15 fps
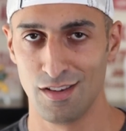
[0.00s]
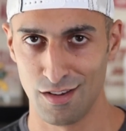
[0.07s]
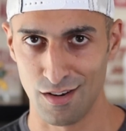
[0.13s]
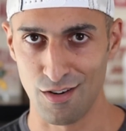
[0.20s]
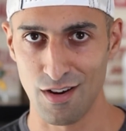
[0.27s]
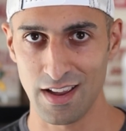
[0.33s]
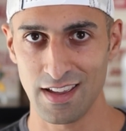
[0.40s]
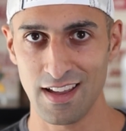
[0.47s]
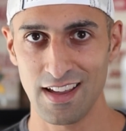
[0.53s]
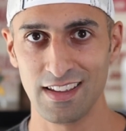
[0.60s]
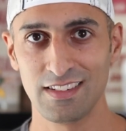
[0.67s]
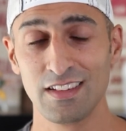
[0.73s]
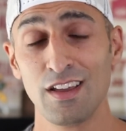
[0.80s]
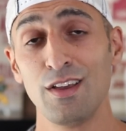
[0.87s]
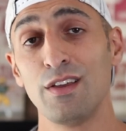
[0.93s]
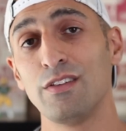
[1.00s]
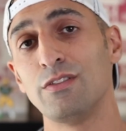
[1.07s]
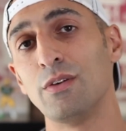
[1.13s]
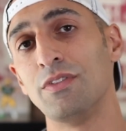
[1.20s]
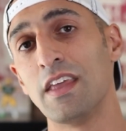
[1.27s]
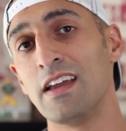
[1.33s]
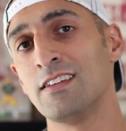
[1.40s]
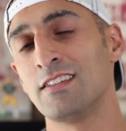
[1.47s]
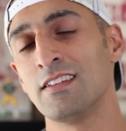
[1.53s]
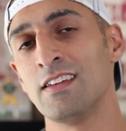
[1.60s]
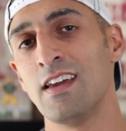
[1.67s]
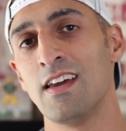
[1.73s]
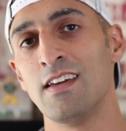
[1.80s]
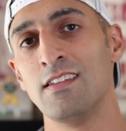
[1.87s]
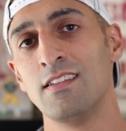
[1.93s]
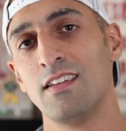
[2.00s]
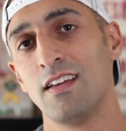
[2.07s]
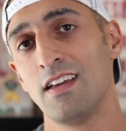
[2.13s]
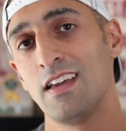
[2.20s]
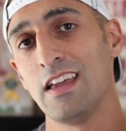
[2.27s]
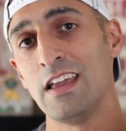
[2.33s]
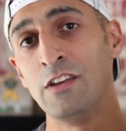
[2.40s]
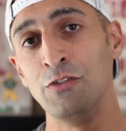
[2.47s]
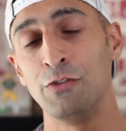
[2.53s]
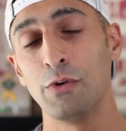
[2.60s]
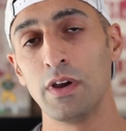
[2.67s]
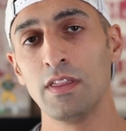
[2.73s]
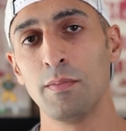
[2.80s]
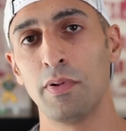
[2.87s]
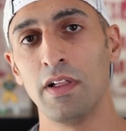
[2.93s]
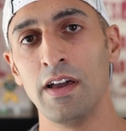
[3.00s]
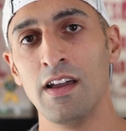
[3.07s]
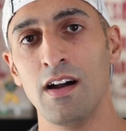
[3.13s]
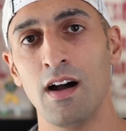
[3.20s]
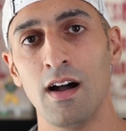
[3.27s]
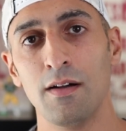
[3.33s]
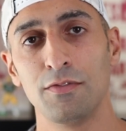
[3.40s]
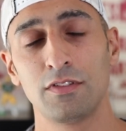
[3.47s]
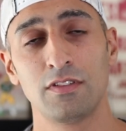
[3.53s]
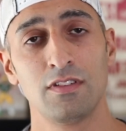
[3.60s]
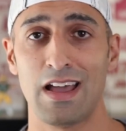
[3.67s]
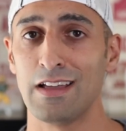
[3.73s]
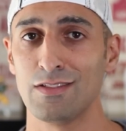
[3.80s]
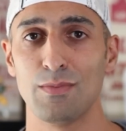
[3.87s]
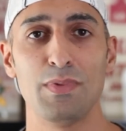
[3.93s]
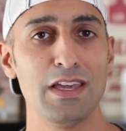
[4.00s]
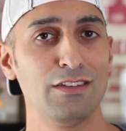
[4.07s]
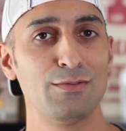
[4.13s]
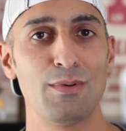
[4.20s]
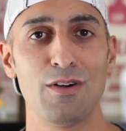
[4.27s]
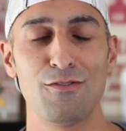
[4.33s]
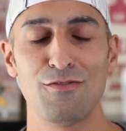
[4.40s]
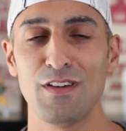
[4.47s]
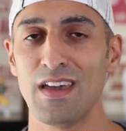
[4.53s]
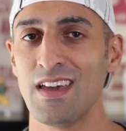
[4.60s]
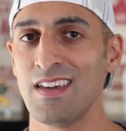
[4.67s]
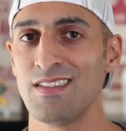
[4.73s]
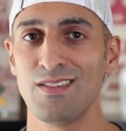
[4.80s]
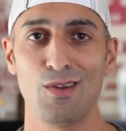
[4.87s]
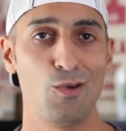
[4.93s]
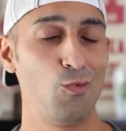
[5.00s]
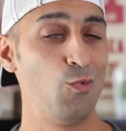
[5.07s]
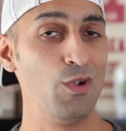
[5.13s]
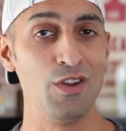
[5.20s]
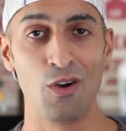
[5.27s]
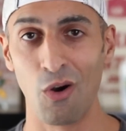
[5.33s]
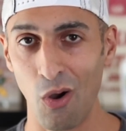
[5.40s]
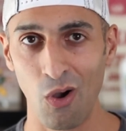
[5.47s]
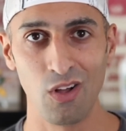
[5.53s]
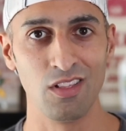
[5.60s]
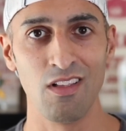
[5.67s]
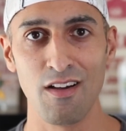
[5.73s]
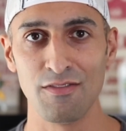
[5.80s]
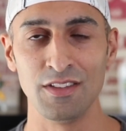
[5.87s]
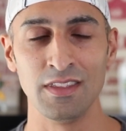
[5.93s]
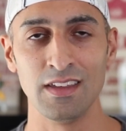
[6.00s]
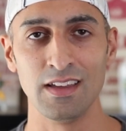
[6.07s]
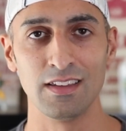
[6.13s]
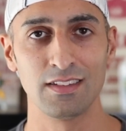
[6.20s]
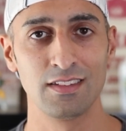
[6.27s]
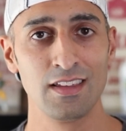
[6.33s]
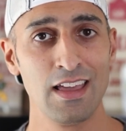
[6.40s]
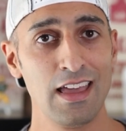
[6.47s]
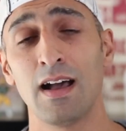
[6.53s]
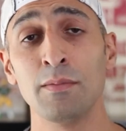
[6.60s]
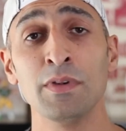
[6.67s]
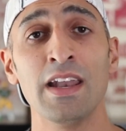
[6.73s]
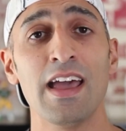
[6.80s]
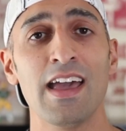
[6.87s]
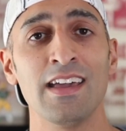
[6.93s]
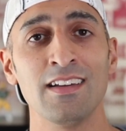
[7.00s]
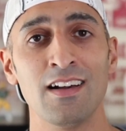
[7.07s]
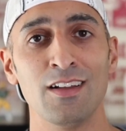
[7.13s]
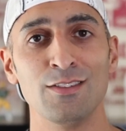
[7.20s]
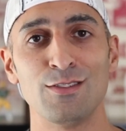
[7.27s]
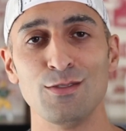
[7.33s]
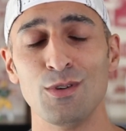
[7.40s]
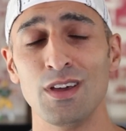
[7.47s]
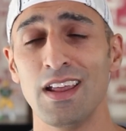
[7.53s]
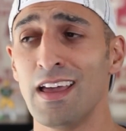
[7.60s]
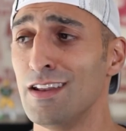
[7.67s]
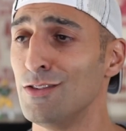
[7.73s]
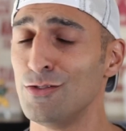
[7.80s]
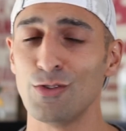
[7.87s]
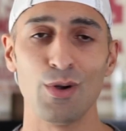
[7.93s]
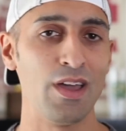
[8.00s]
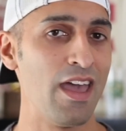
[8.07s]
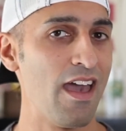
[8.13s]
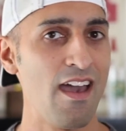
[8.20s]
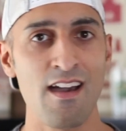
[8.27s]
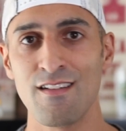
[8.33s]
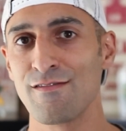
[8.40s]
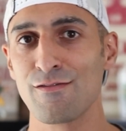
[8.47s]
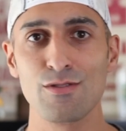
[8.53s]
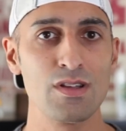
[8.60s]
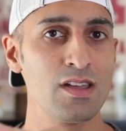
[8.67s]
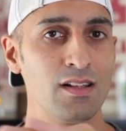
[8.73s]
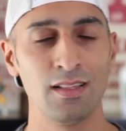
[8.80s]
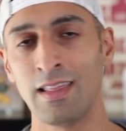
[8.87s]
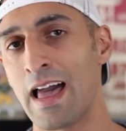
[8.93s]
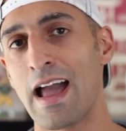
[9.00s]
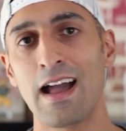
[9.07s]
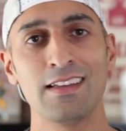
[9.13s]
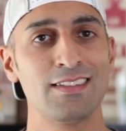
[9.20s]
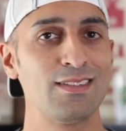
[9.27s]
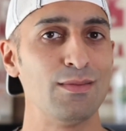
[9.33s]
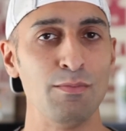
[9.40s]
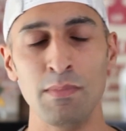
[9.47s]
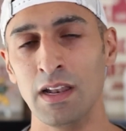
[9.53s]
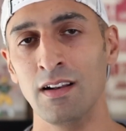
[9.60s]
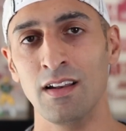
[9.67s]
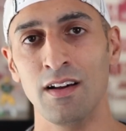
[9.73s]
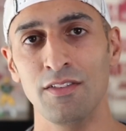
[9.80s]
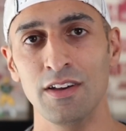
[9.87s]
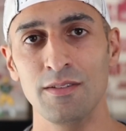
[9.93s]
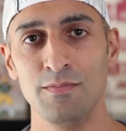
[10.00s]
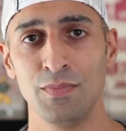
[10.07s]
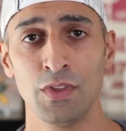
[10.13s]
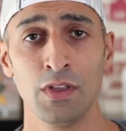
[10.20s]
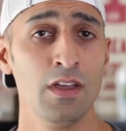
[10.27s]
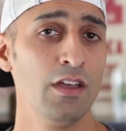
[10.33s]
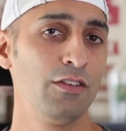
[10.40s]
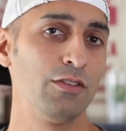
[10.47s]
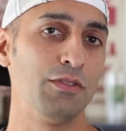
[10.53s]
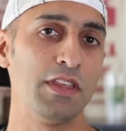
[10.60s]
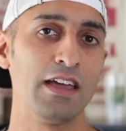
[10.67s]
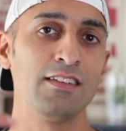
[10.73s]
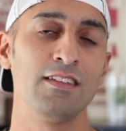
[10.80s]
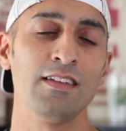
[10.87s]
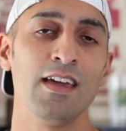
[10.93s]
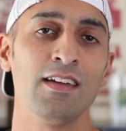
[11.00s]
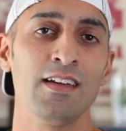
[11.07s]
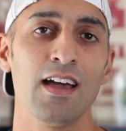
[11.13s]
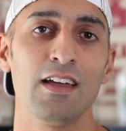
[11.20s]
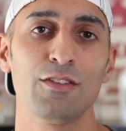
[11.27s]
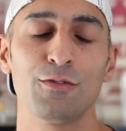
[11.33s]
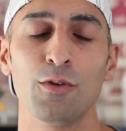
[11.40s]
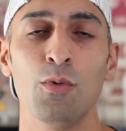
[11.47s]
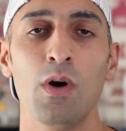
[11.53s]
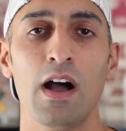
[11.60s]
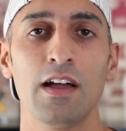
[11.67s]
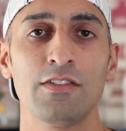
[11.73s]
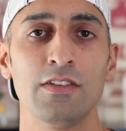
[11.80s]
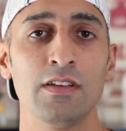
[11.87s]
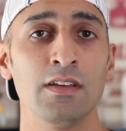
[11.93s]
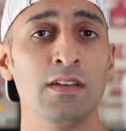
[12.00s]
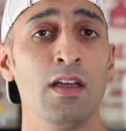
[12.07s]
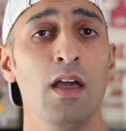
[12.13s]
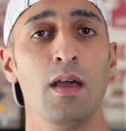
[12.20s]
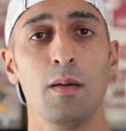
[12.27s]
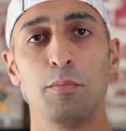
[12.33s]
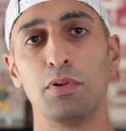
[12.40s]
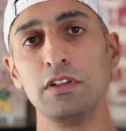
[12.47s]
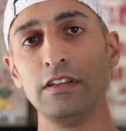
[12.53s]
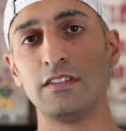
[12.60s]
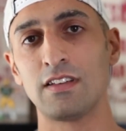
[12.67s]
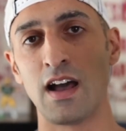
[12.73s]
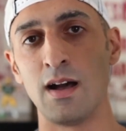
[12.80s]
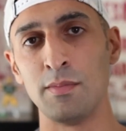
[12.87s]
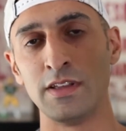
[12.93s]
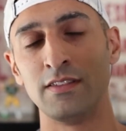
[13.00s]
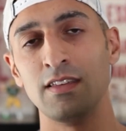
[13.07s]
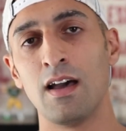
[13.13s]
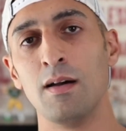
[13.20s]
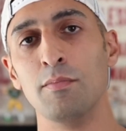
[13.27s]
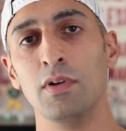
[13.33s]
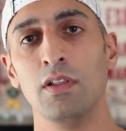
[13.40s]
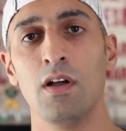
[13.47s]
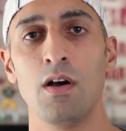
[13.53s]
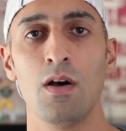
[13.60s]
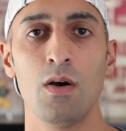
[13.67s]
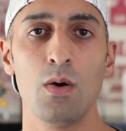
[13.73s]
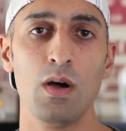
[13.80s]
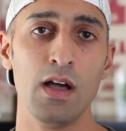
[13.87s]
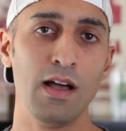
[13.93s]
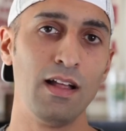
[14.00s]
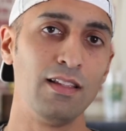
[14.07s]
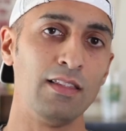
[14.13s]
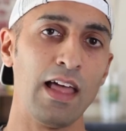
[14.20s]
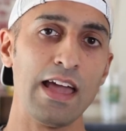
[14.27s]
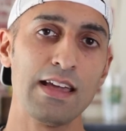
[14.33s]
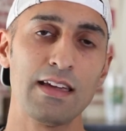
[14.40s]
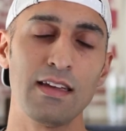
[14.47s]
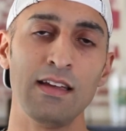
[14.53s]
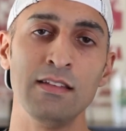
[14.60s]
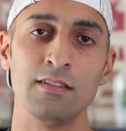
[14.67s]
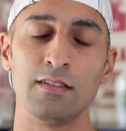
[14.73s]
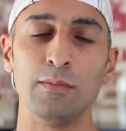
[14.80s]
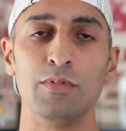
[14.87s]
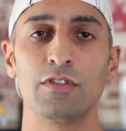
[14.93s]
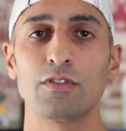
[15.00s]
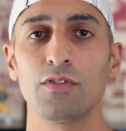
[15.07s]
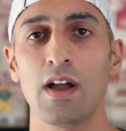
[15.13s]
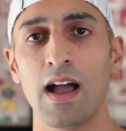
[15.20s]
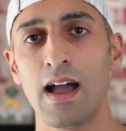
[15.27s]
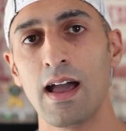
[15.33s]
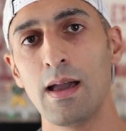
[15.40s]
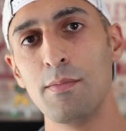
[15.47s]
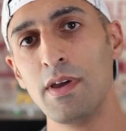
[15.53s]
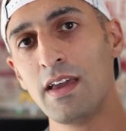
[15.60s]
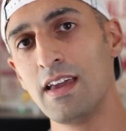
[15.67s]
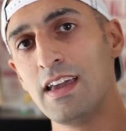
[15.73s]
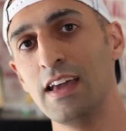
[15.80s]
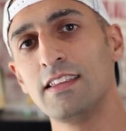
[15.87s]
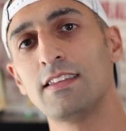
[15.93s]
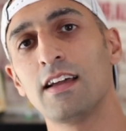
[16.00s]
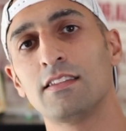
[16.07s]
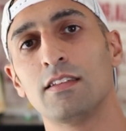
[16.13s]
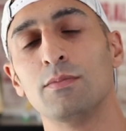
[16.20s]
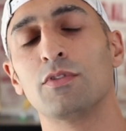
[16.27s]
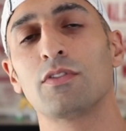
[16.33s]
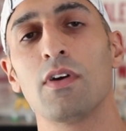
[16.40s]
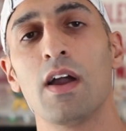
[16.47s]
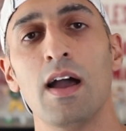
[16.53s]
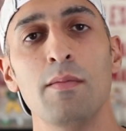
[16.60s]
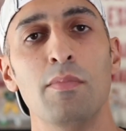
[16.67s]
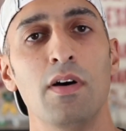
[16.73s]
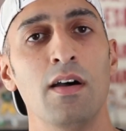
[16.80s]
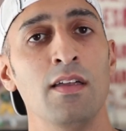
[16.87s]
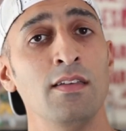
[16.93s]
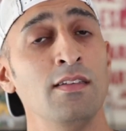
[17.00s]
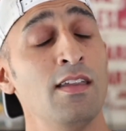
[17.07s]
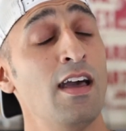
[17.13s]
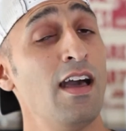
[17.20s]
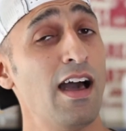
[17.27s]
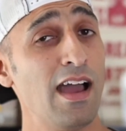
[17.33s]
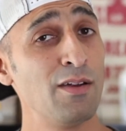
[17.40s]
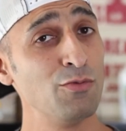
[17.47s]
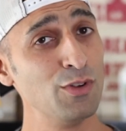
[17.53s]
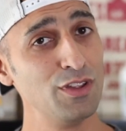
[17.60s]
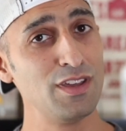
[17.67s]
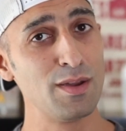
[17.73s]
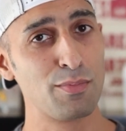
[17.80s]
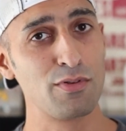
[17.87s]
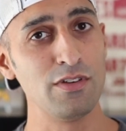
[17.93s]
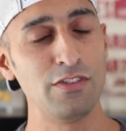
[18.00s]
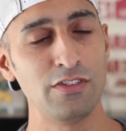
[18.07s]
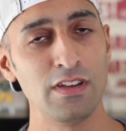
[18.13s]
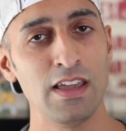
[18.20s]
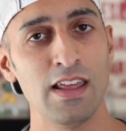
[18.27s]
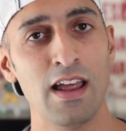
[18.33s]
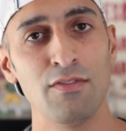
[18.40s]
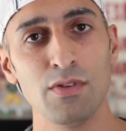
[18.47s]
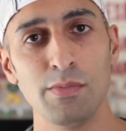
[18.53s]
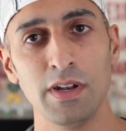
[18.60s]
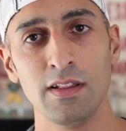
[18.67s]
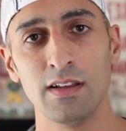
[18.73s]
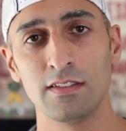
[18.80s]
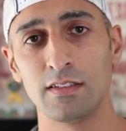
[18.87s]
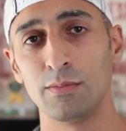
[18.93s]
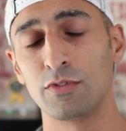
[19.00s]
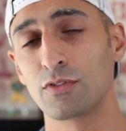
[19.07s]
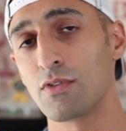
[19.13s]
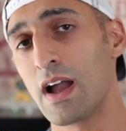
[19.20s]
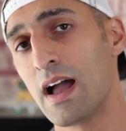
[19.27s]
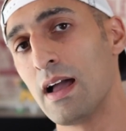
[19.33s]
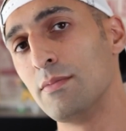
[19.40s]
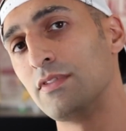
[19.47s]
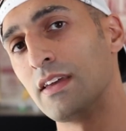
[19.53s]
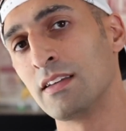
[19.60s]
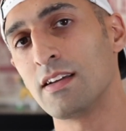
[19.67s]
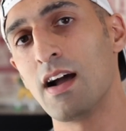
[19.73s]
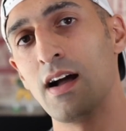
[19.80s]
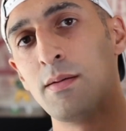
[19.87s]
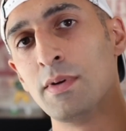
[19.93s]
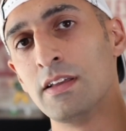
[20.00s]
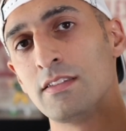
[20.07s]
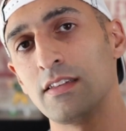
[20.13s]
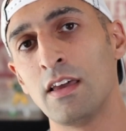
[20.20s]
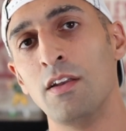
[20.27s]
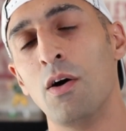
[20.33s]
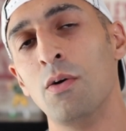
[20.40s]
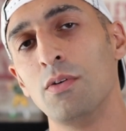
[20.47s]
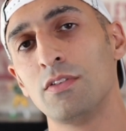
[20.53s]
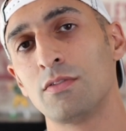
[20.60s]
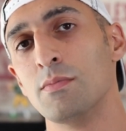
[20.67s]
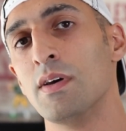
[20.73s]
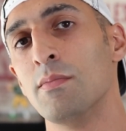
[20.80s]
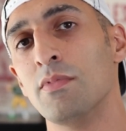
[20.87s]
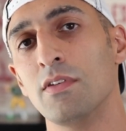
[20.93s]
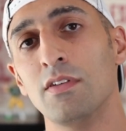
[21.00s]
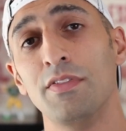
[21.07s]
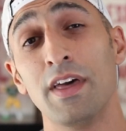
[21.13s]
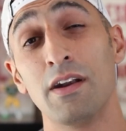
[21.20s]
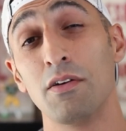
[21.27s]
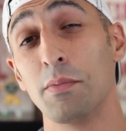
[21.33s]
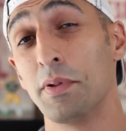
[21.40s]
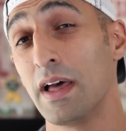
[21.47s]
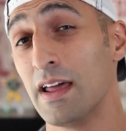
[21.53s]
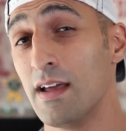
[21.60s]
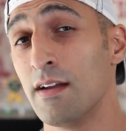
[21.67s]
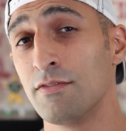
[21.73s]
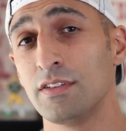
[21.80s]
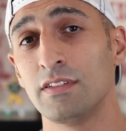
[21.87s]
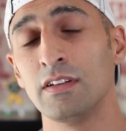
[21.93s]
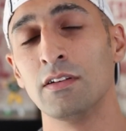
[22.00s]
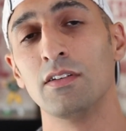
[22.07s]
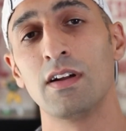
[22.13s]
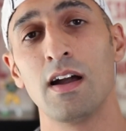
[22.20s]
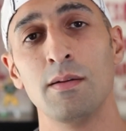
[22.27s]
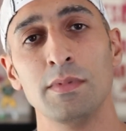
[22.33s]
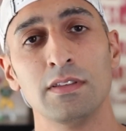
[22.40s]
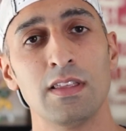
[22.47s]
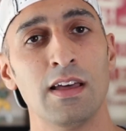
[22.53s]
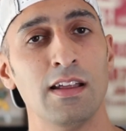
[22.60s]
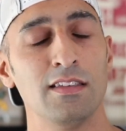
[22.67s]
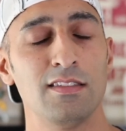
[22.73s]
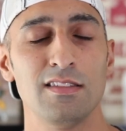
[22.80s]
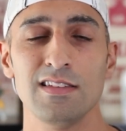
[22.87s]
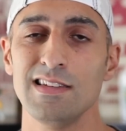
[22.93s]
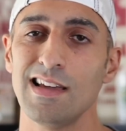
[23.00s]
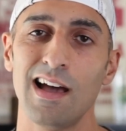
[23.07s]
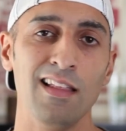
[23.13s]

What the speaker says: All right, guys, so thanks again. Enjoy the playoffs. As a baseball fan, we are all loving this. I'm gonna hang on to it and enjoy every last minute of it. So thanks again, guys, for watching. Please comment down below, like and subscribe, hit that subscribe button. I really appreciate everybody that subscribes and comments, and always remember that I reply to every single comment that I see.